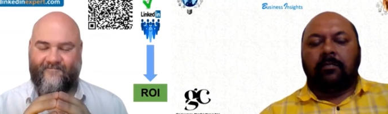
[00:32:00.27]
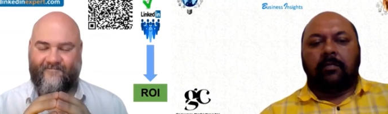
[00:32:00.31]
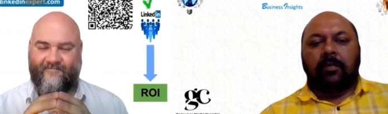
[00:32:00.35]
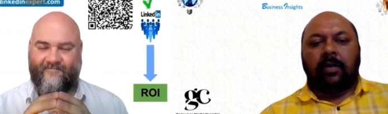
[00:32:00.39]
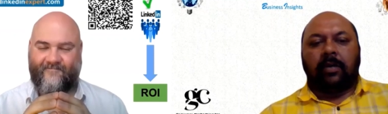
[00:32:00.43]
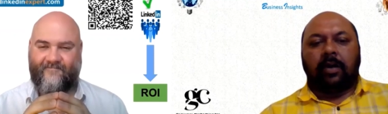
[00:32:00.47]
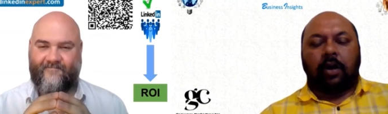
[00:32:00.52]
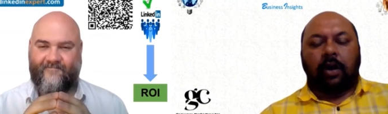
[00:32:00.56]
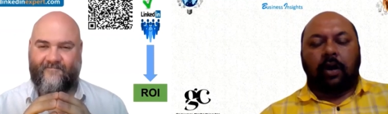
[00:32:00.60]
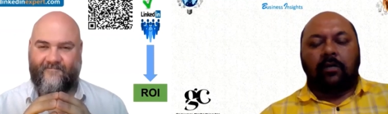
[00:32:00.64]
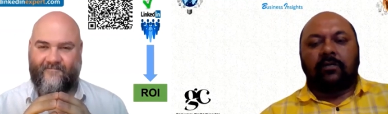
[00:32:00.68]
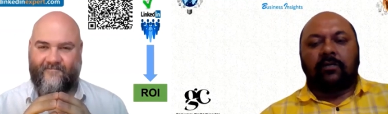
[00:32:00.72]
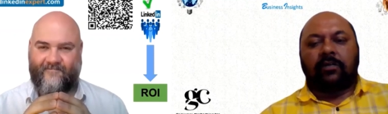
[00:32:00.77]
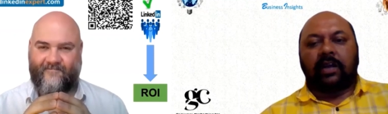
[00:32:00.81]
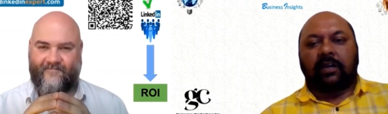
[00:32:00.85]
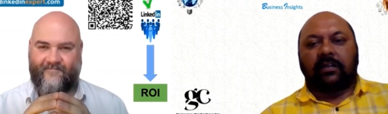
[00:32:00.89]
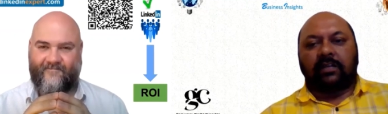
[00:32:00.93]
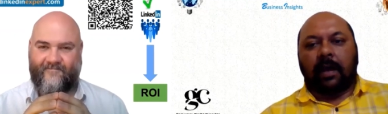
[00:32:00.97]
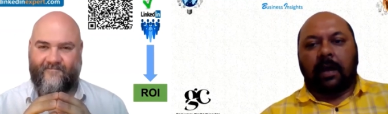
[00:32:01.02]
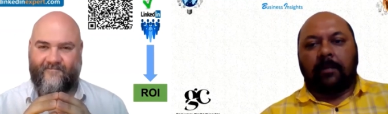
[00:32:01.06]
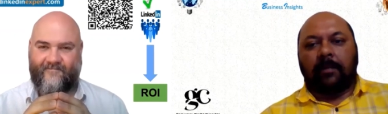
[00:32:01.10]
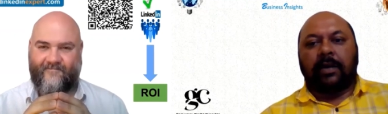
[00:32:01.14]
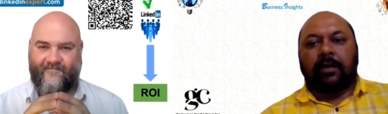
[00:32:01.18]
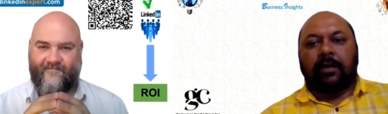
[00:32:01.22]
Speaker 1: a lot of things
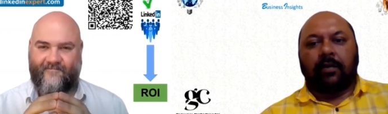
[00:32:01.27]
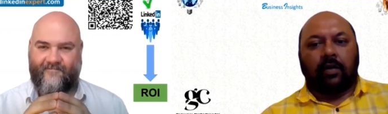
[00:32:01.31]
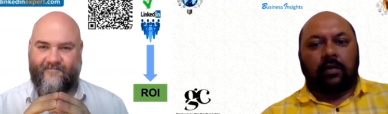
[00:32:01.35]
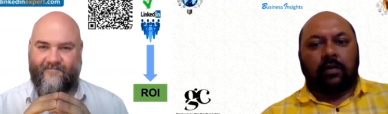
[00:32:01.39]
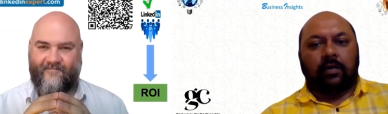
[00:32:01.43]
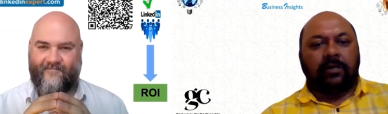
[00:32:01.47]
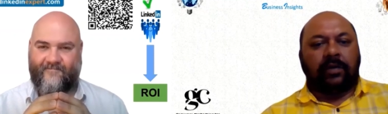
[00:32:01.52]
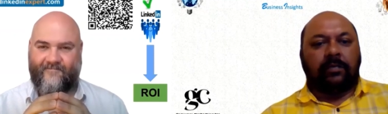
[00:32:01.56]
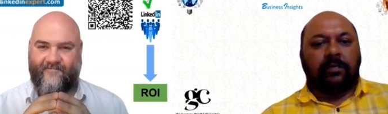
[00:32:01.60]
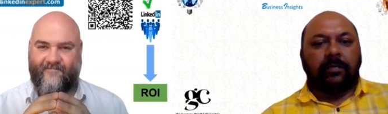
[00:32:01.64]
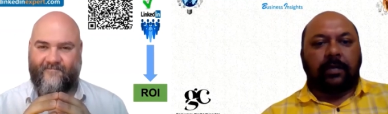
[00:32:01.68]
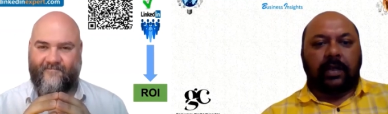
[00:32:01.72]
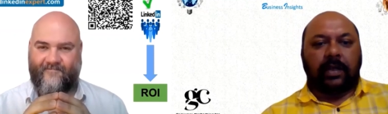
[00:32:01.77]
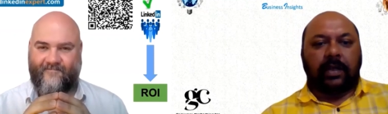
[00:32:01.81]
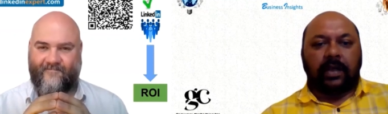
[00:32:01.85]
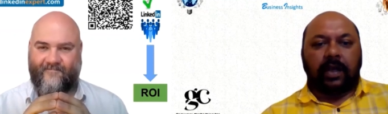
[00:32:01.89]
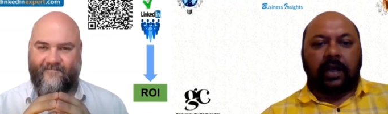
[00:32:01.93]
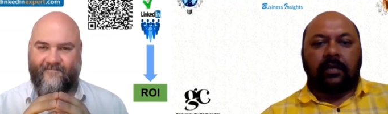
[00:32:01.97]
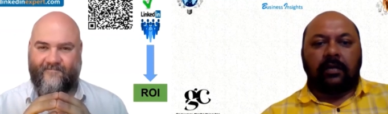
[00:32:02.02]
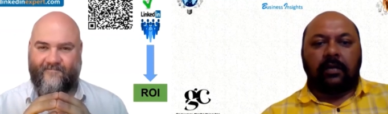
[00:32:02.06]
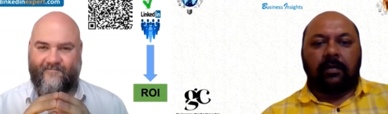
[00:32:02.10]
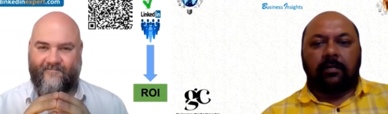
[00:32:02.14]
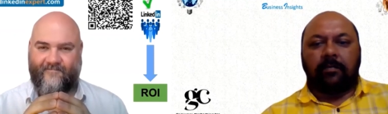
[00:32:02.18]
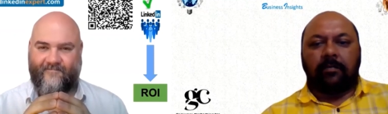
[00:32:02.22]
happening good with me.
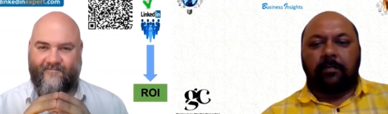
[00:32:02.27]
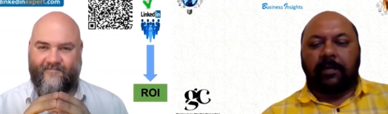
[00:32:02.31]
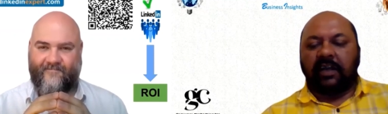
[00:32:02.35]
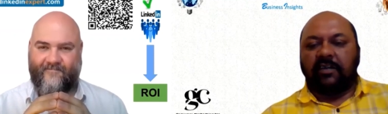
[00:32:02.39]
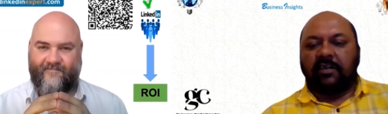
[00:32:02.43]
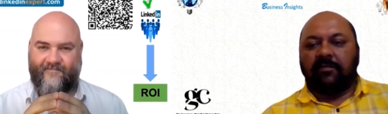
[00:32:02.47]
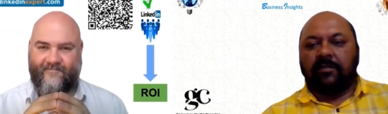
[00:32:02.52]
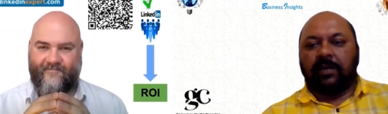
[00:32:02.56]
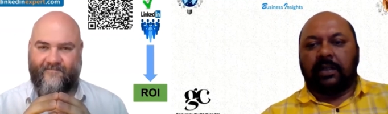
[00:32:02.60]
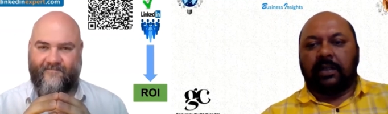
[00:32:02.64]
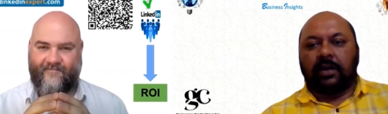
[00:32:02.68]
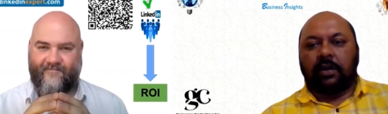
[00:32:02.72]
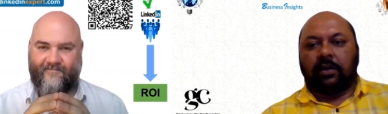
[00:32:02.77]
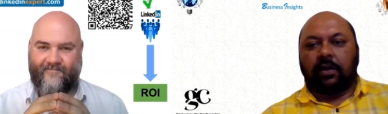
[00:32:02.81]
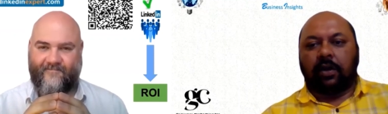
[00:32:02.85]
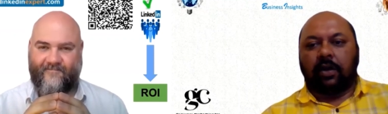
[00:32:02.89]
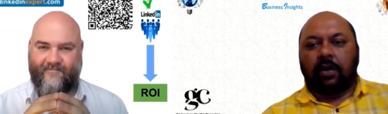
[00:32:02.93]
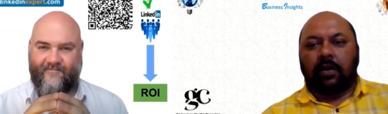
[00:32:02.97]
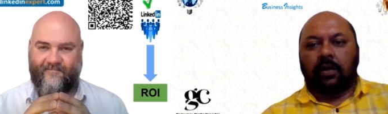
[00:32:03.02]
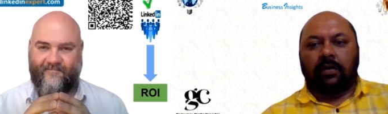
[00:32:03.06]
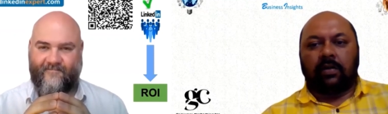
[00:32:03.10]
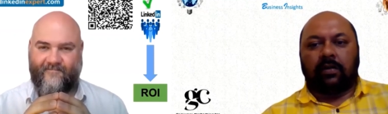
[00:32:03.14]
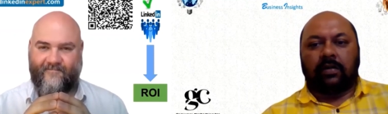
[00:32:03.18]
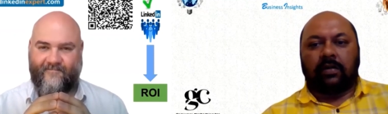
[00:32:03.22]
And believe me, that
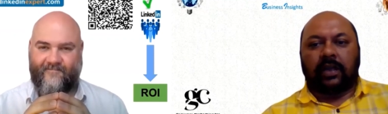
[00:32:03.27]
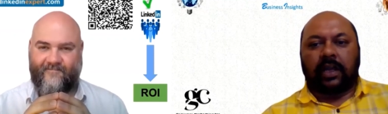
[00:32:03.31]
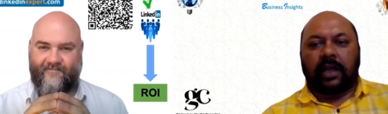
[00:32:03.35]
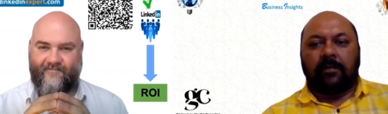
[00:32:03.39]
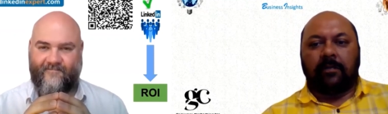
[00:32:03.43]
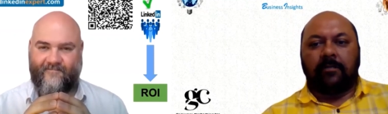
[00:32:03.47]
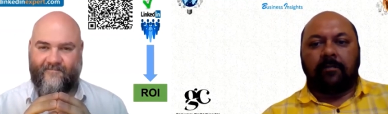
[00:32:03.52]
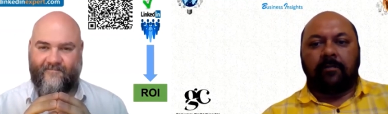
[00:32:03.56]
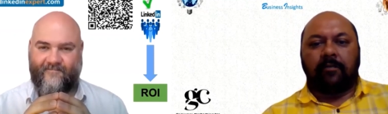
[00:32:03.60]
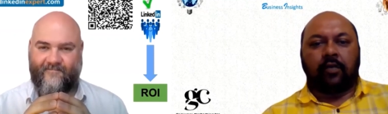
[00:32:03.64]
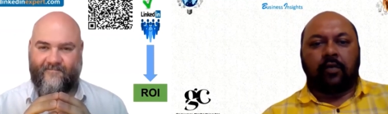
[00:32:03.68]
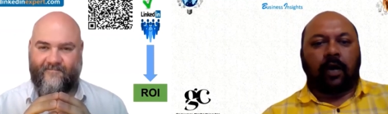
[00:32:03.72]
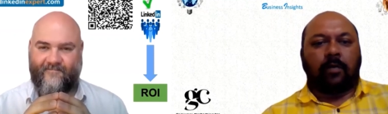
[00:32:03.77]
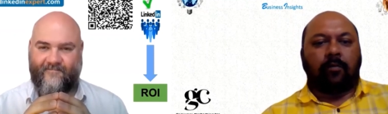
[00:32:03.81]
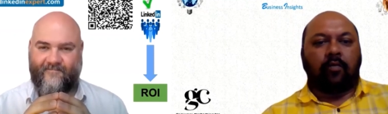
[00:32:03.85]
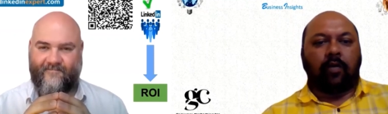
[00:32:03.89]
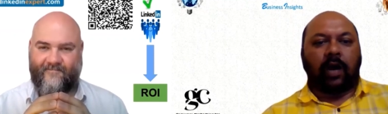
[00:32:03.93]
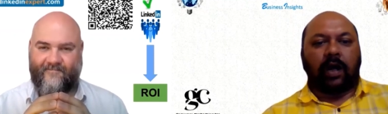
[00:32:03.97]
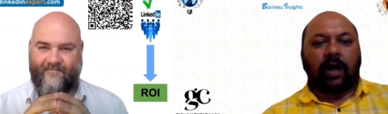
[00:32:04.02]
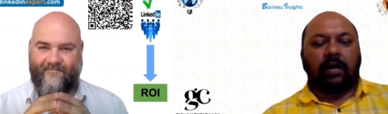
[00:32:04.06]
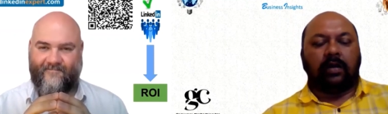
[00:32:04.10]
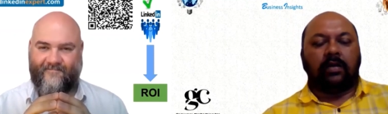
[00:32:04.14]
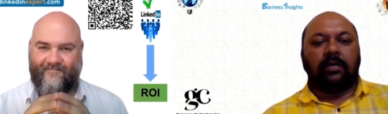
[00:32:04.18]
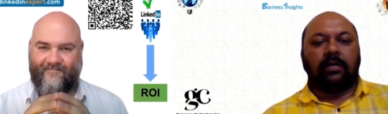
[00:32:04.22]
all came from
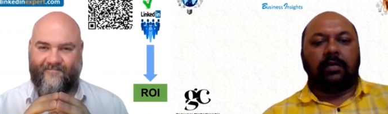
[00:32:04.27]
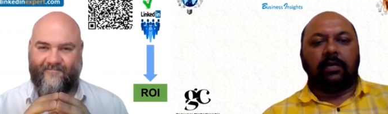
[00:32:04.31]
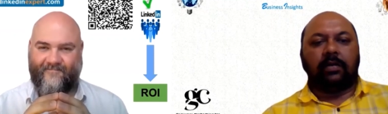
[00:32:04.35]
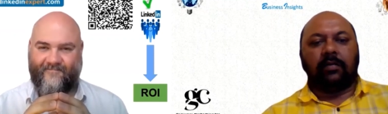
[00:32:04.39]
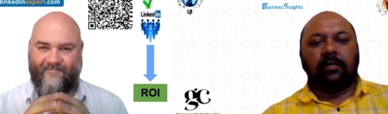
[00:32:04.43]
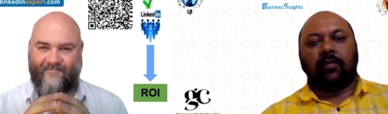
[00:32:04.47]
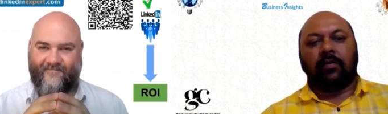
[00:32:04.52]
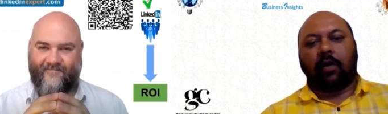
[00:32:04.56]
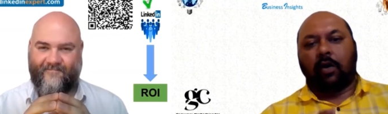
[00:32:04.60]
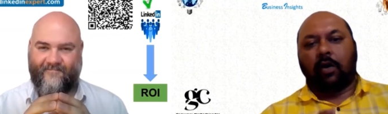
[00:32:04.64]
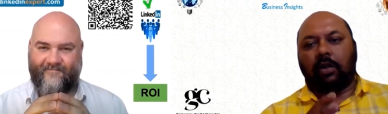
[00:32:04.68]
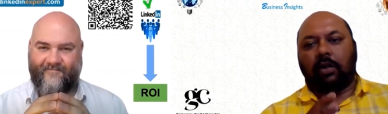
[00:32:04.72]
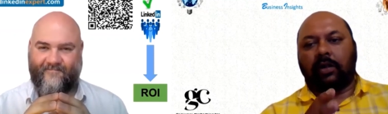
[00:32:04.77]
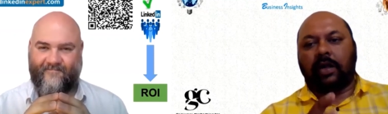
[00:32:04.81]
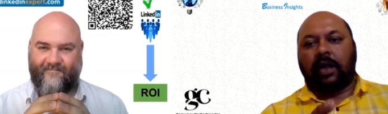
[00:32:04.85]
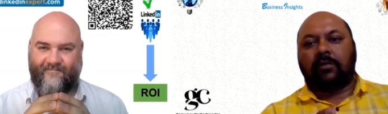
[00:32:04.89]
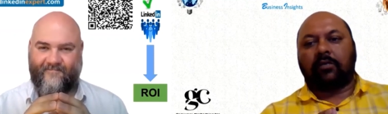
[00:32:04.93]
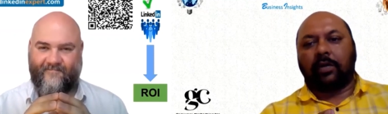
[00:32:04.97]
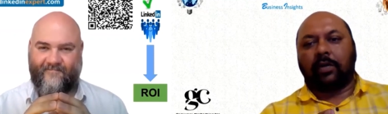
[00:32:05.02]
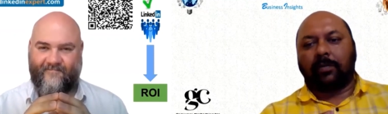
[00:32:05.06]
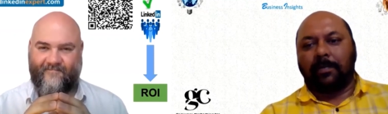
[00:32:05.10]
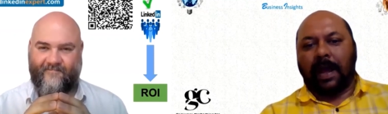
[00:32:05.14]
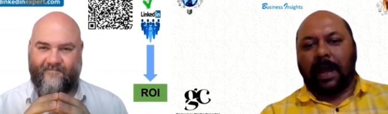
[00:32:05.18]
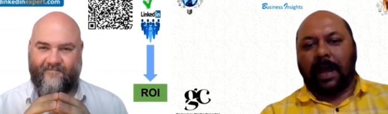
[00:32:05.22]
one, all that
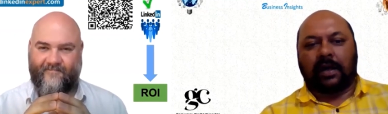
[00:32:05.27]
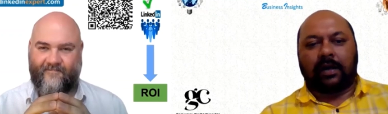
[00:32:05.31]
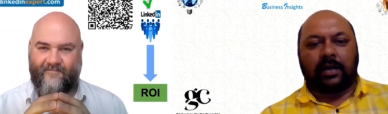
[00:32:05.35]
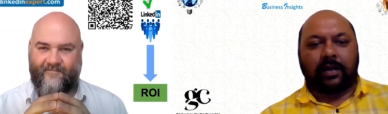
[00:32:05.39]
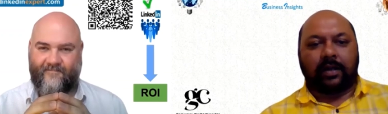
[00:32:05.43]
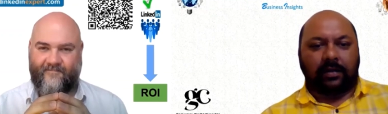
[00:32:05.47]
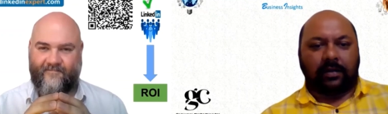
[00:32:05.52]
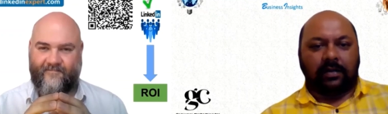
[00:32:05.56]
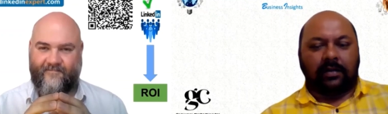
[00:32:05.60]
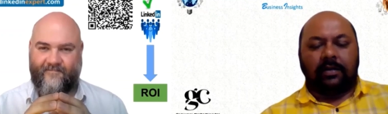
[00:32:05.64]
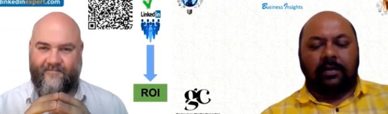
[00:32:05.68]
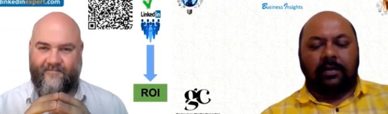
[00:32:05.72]
what Mac did.